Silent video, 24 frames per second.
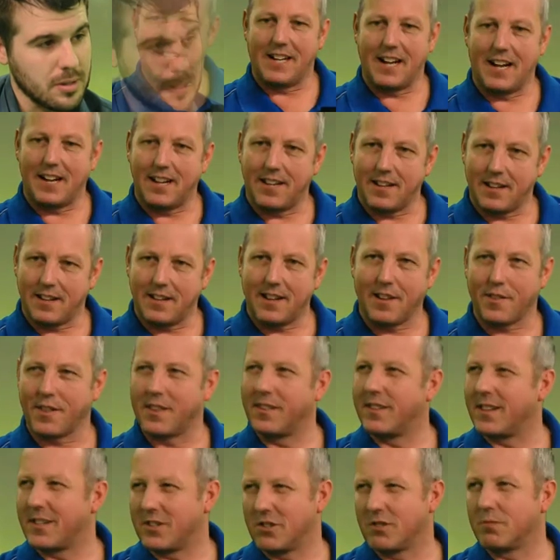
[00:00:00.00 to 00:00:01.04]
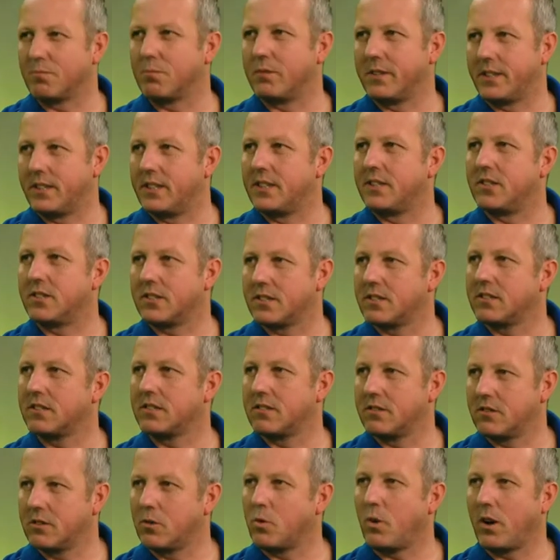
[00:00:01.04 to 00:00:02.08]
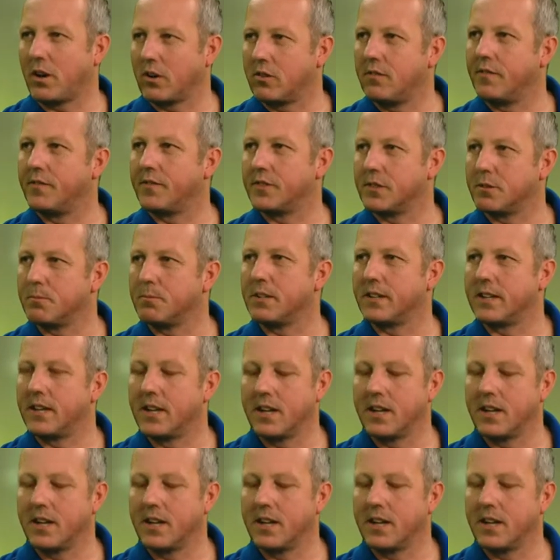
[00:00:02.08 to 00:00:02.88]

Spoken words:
I think they should win this quite comfortably.